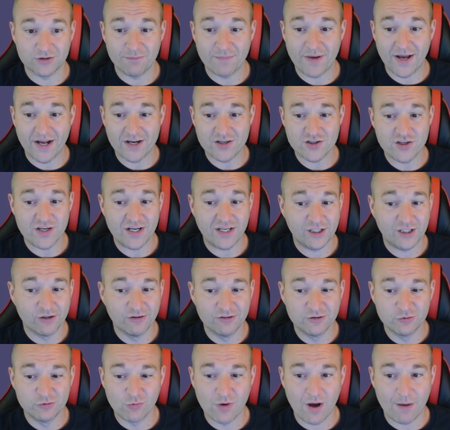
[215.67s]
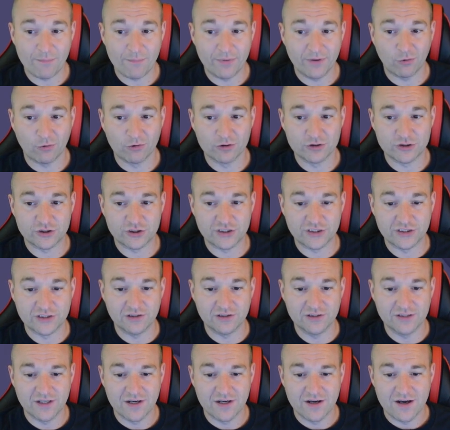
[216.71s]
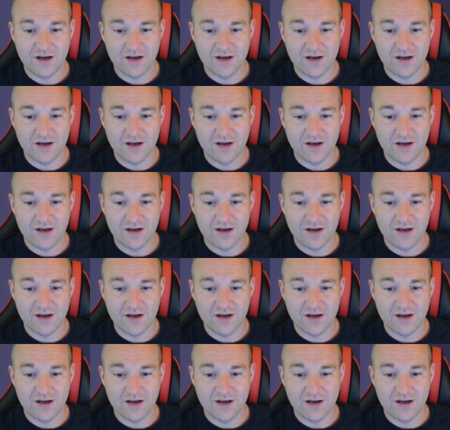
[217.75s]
Imagine a huge weapon or shield,